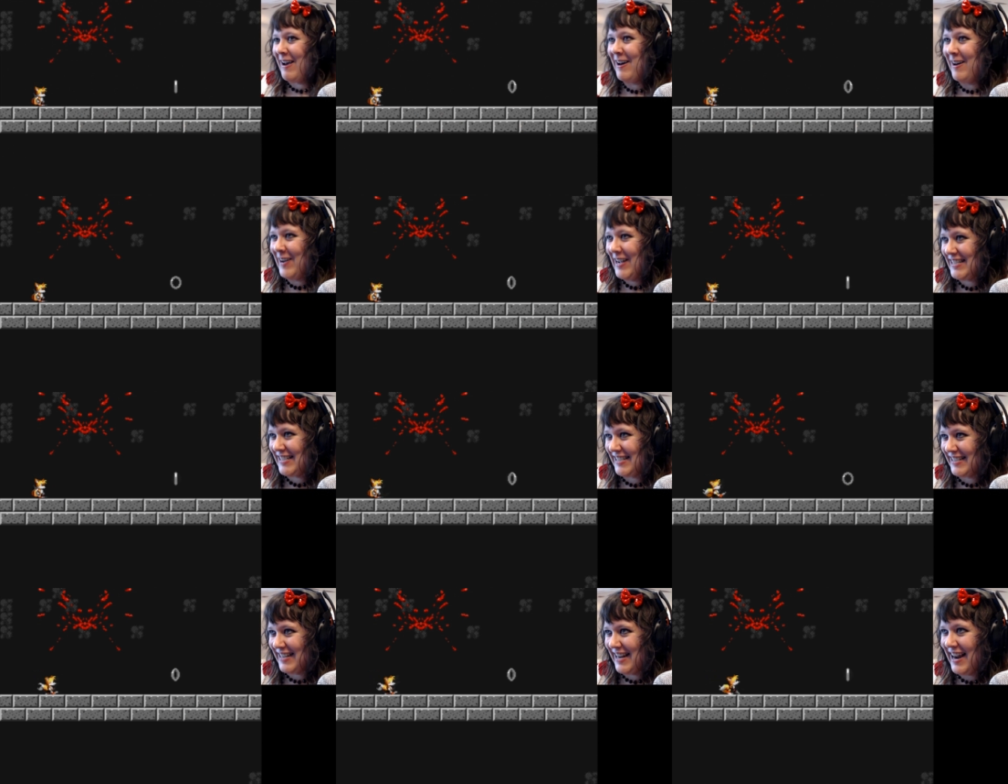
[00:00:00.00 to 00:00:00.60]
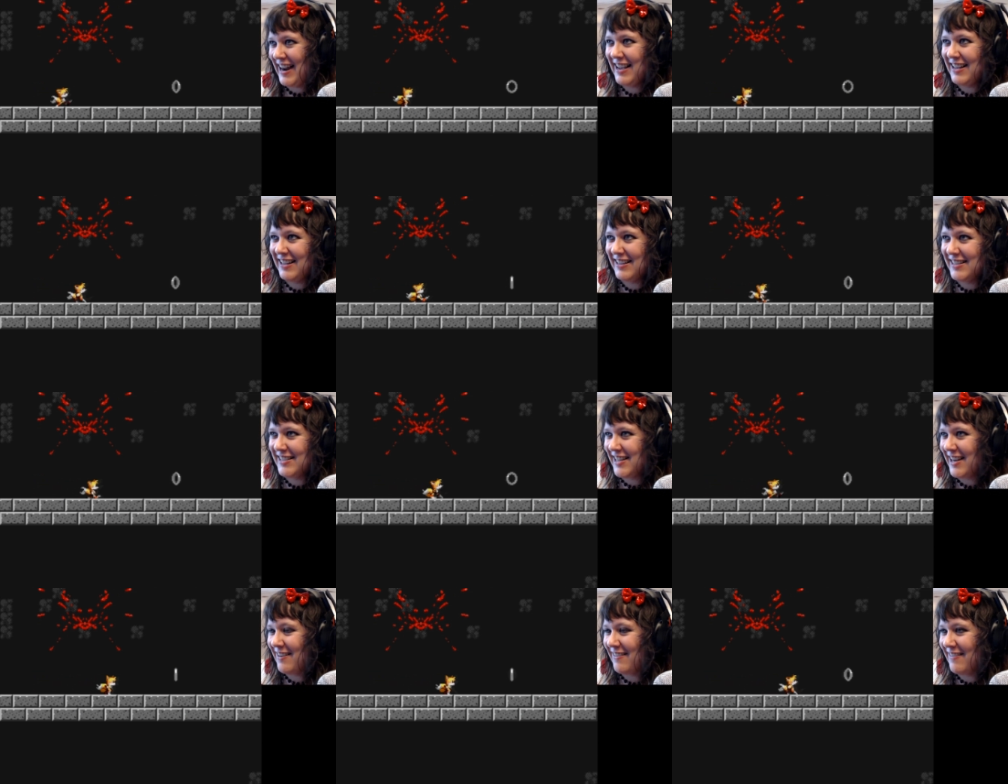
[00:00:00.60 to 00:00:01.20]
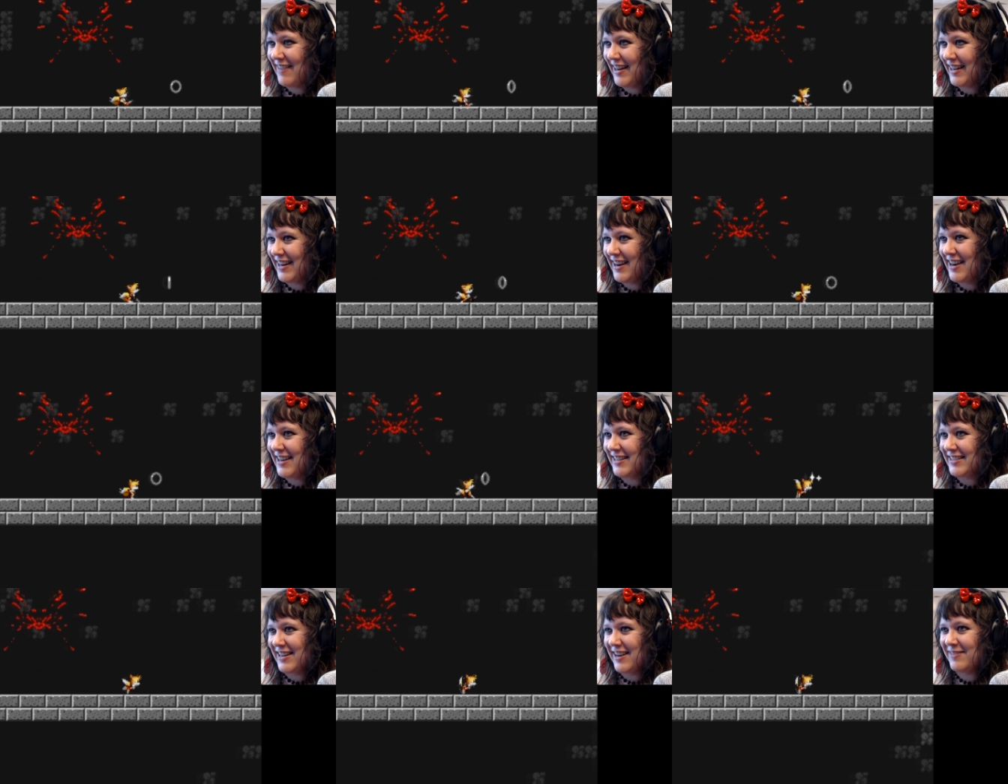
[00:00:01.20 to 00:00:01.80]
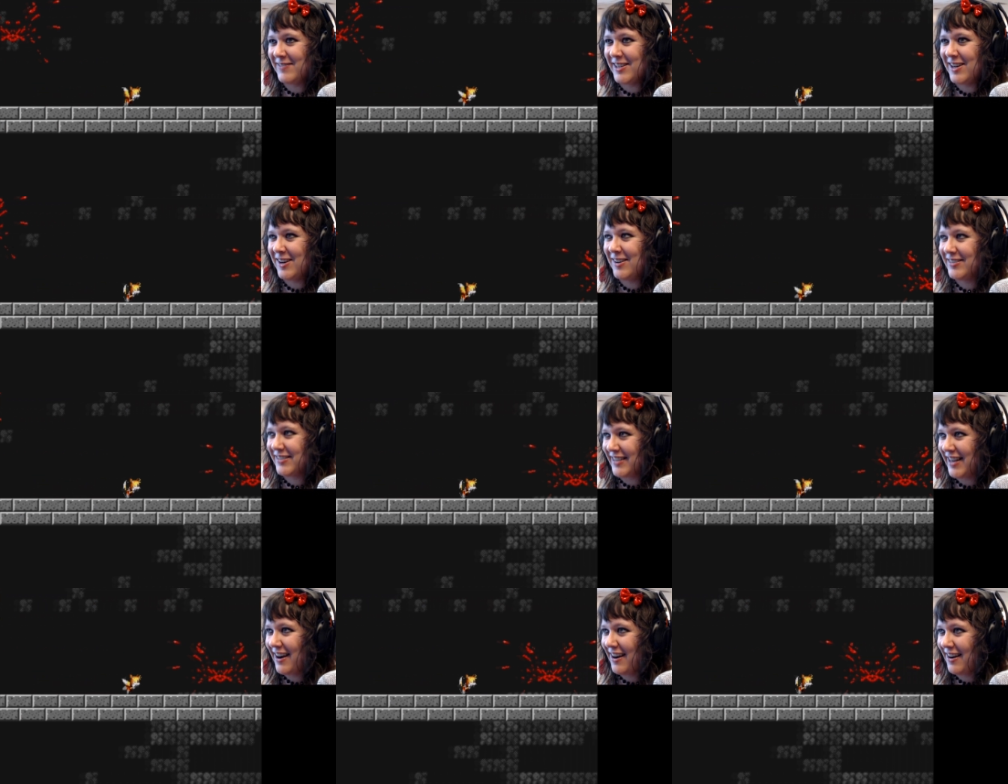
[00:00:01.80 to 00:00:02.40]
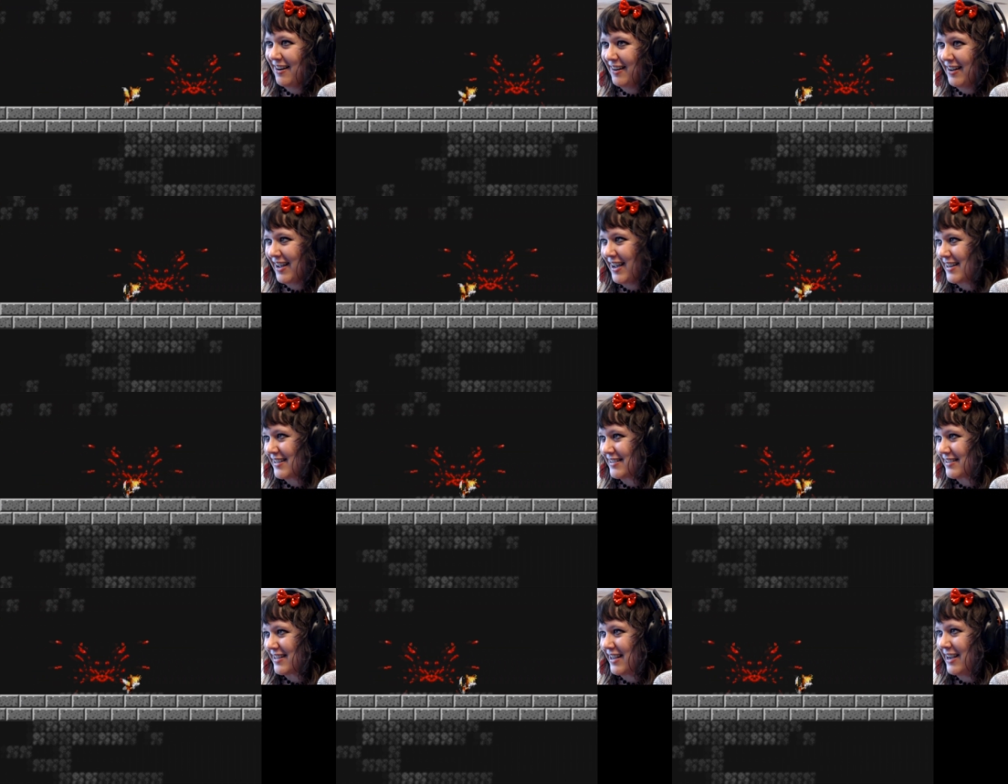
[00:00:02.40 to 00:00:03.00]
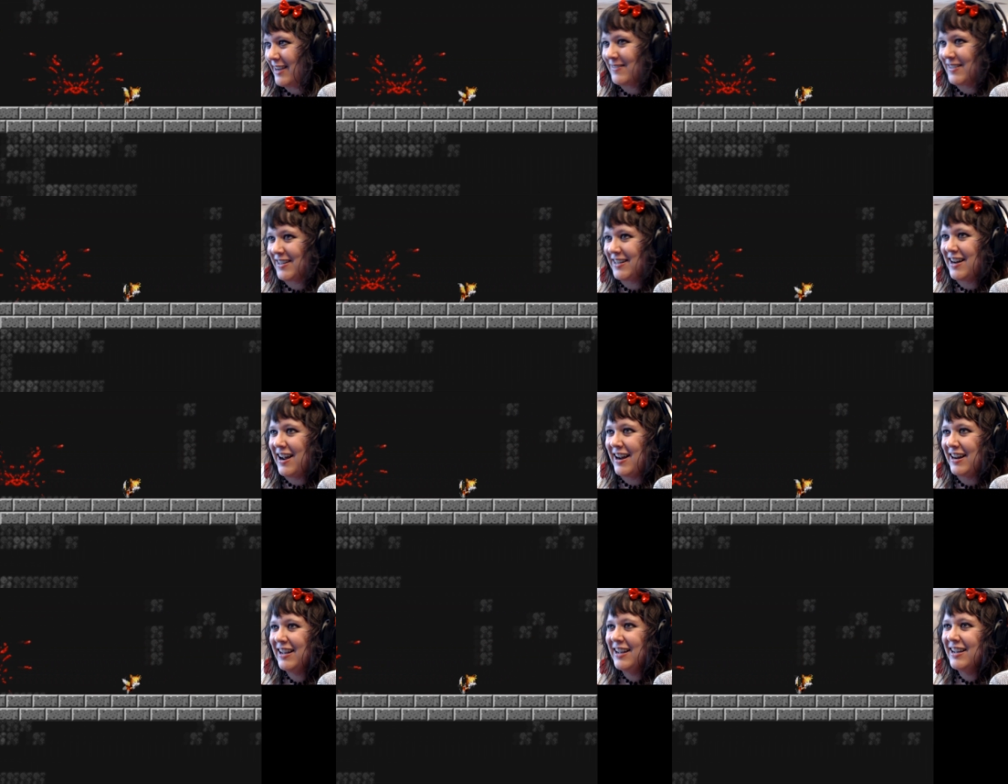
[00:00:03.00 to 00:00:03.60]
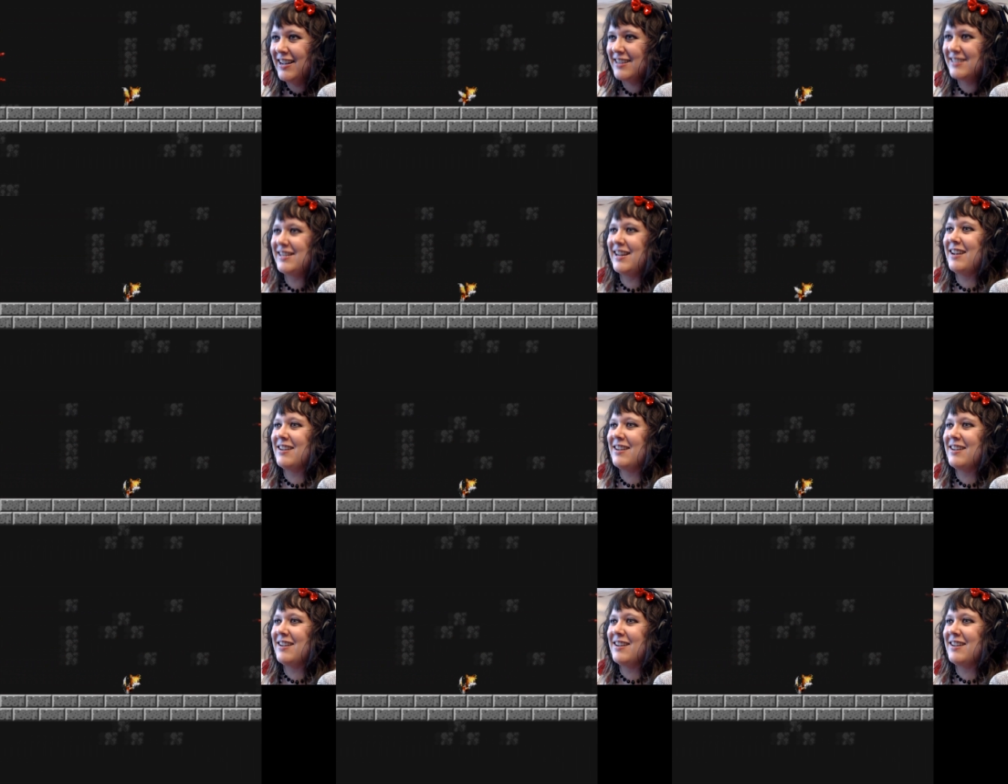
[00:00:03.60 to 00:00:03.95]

no, it's Tails! Oh my gosh, I'm so scared I can't sleep tonight!